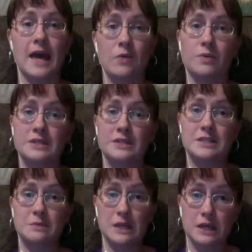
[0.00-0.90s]
what we
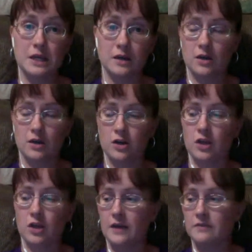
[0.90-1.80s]
speak in our
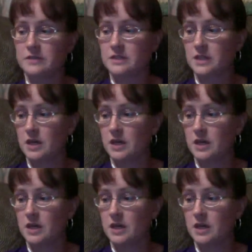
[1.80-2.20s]
lives.